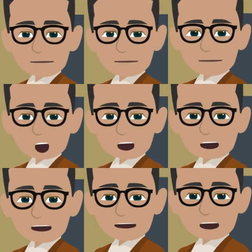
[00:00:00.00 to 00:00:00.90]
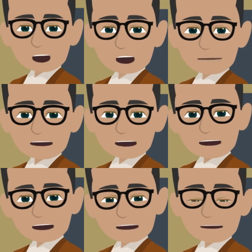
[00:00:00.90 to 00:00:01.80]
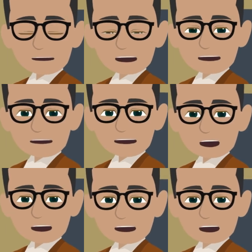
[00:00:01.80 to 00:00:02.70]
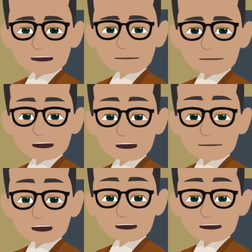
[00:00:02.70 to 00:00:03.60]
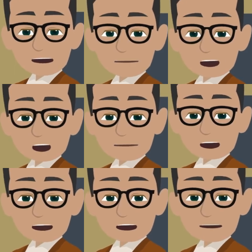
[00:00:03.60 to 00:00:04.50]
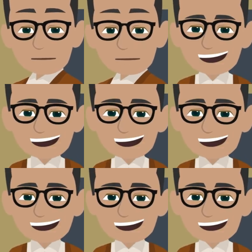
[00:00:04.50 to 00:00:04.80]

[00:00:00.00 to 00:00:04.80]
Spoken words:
The new company would just need to transfer the employee's existing H1B to their company.